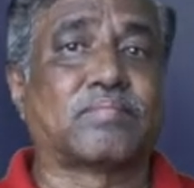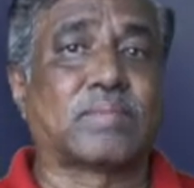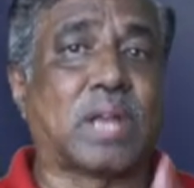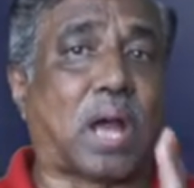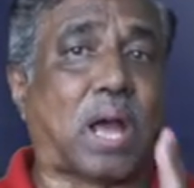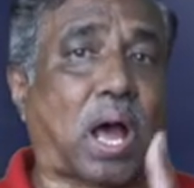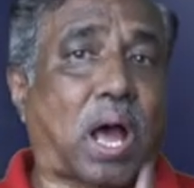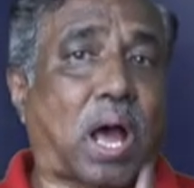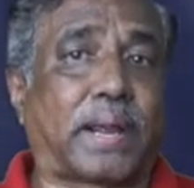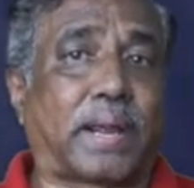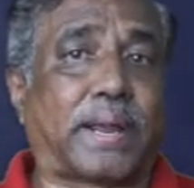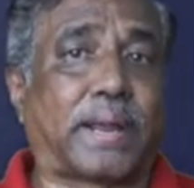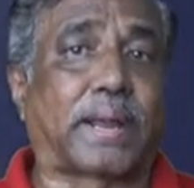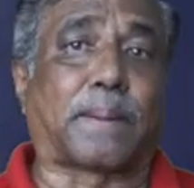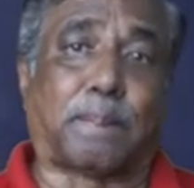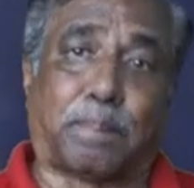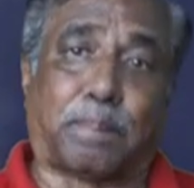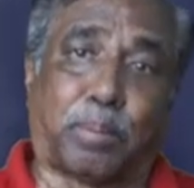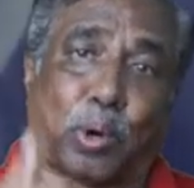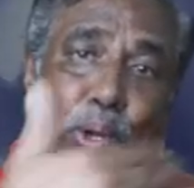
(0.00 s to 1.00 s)

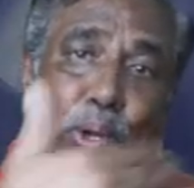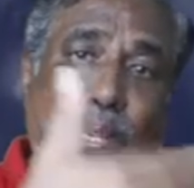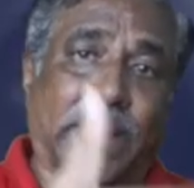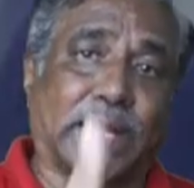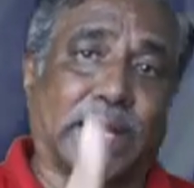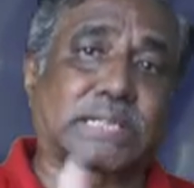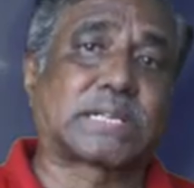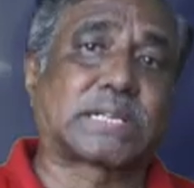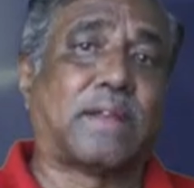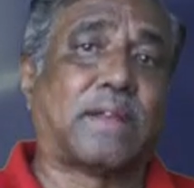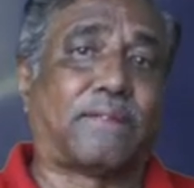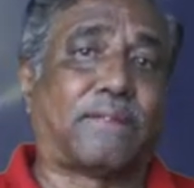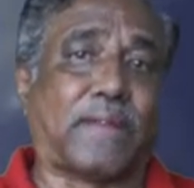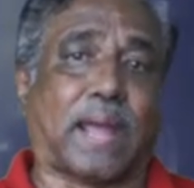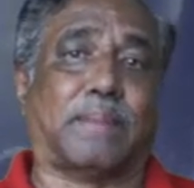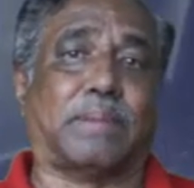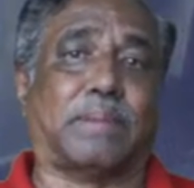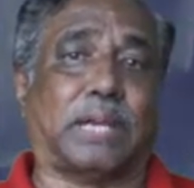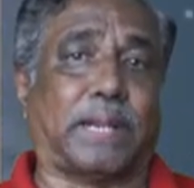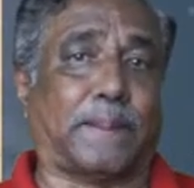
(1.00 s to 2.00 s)
order Poaceae,
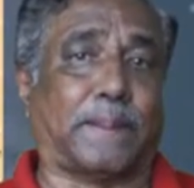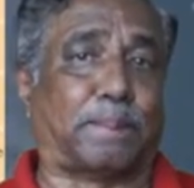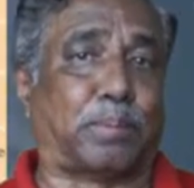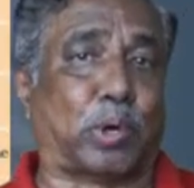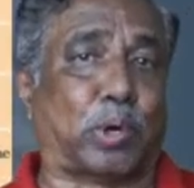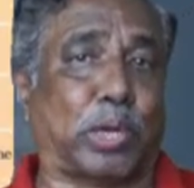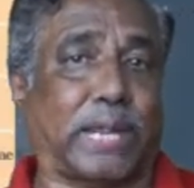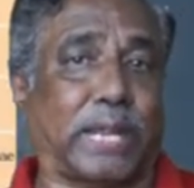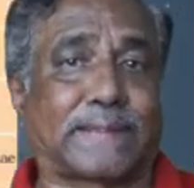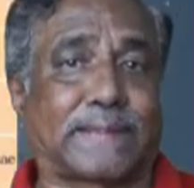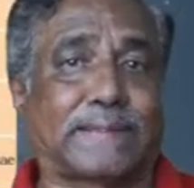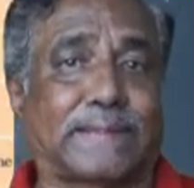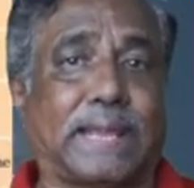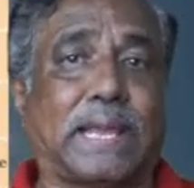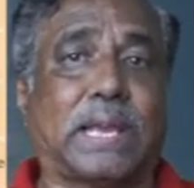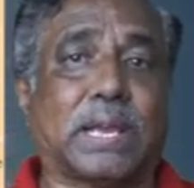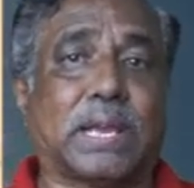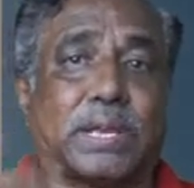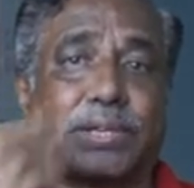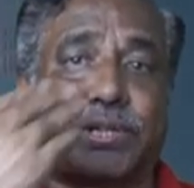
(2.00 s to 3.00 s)
family
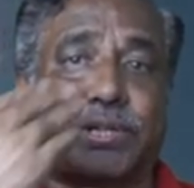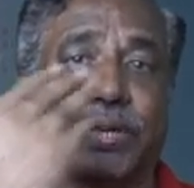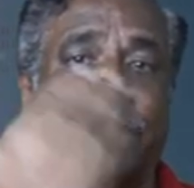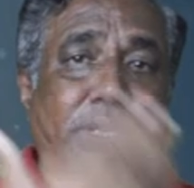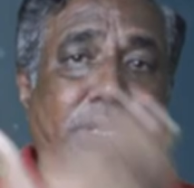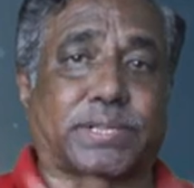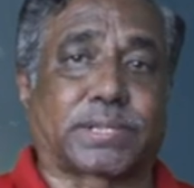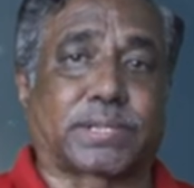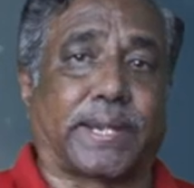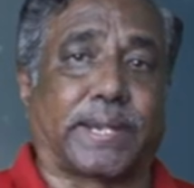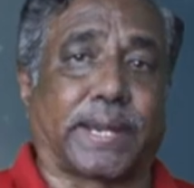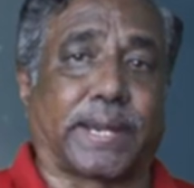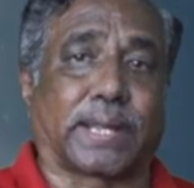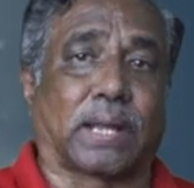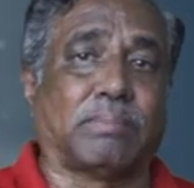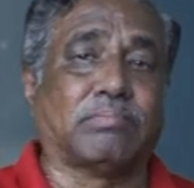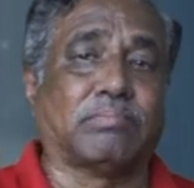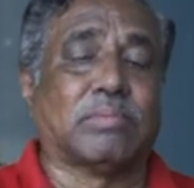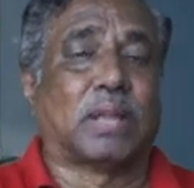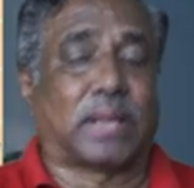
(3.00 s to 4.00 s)
Poaceae, genus
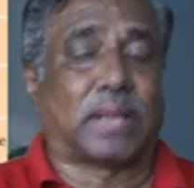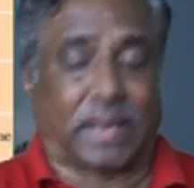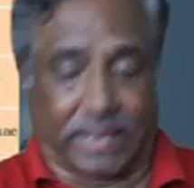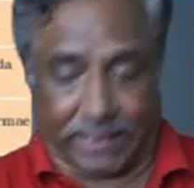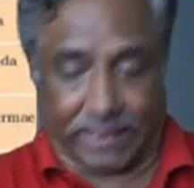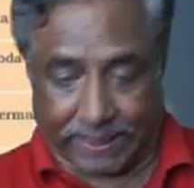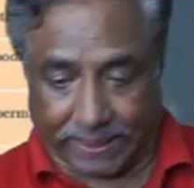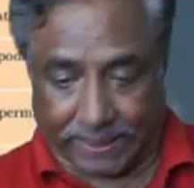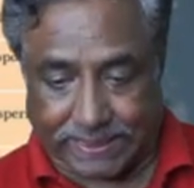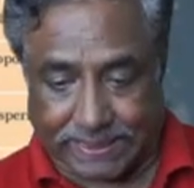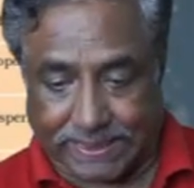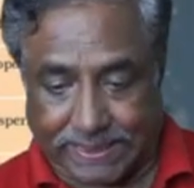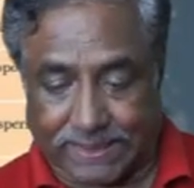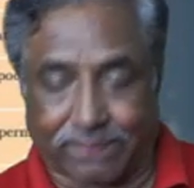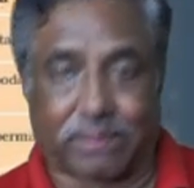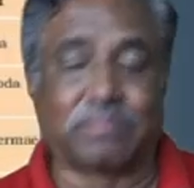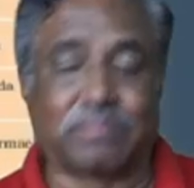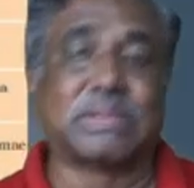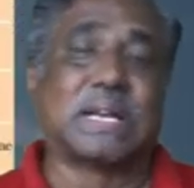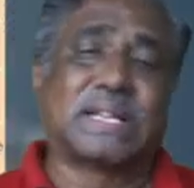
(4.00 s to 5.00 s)
Triticum and
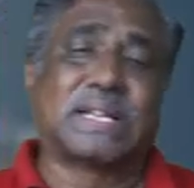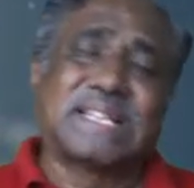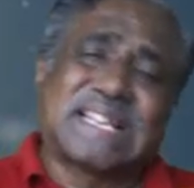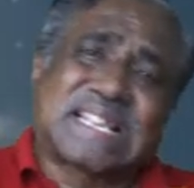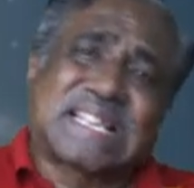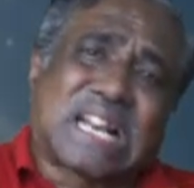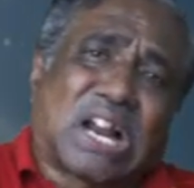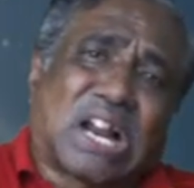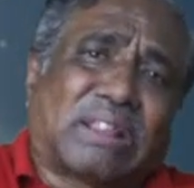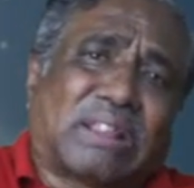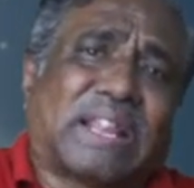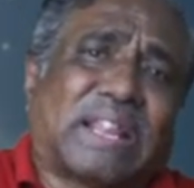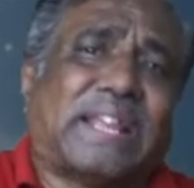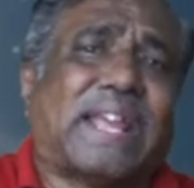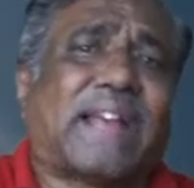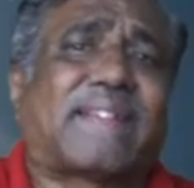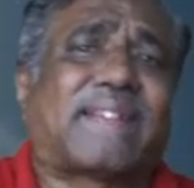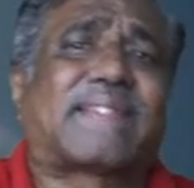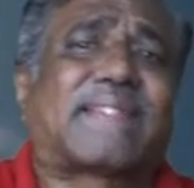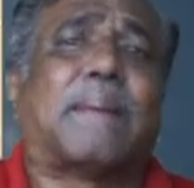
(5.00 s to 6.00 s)
aestivum. These are all the
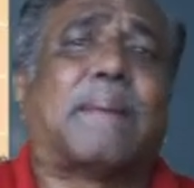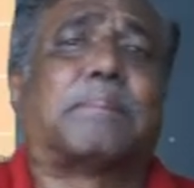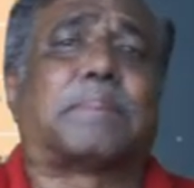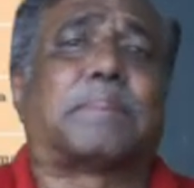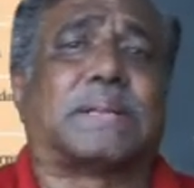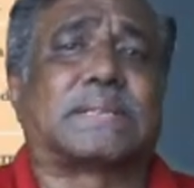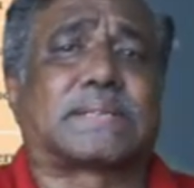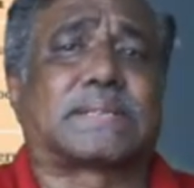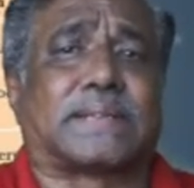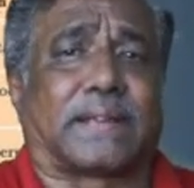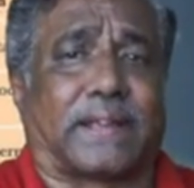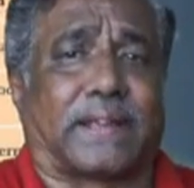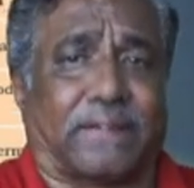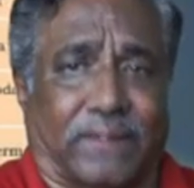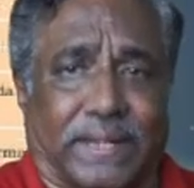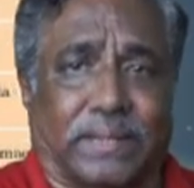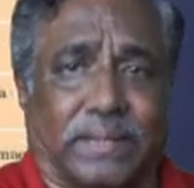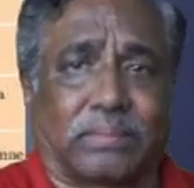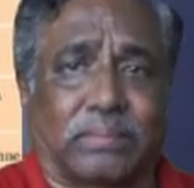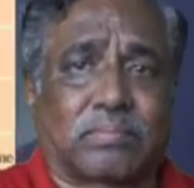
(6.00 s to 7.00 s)
examples
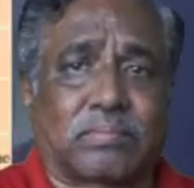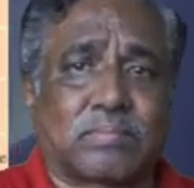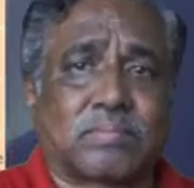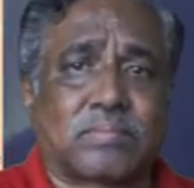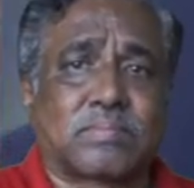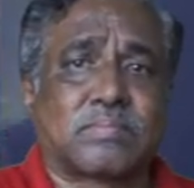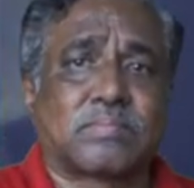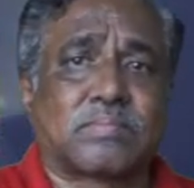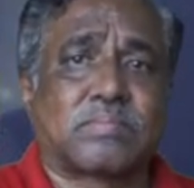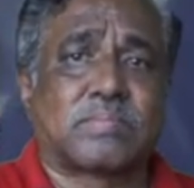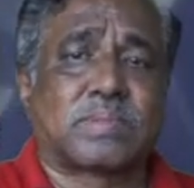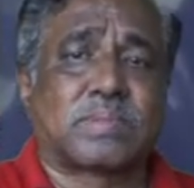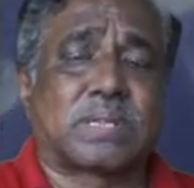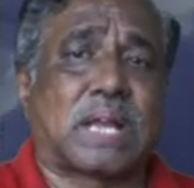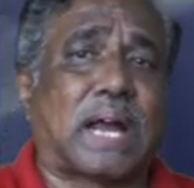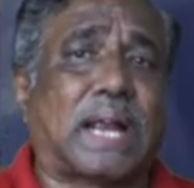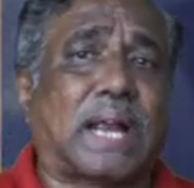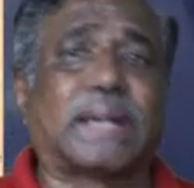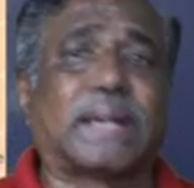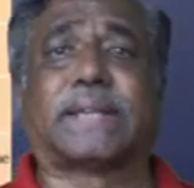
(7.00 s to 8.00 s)
given.
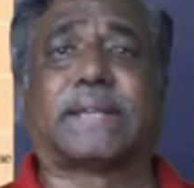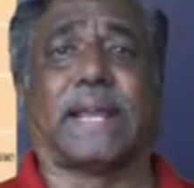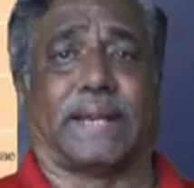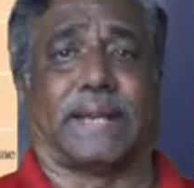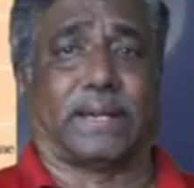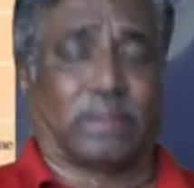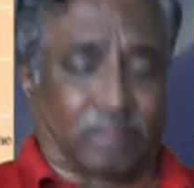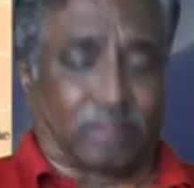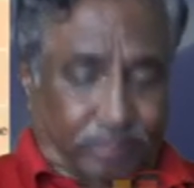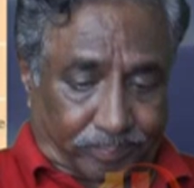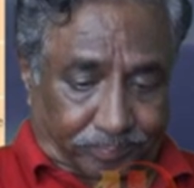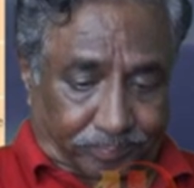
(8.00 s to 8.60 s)
And then